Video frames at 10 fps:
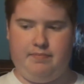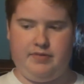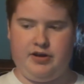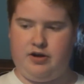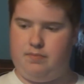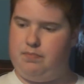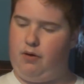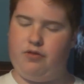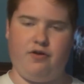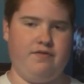you know,
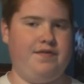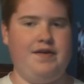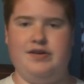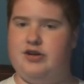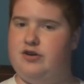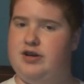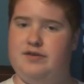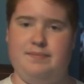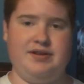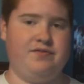both are very good
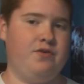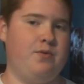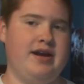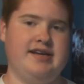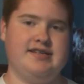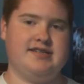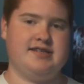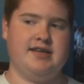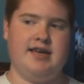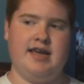in different
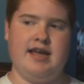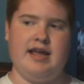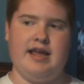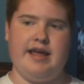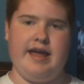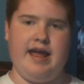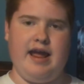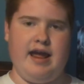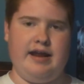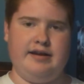ways,
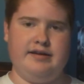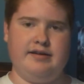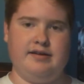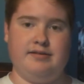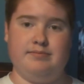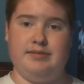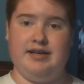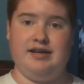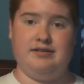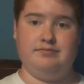and
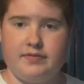yeah.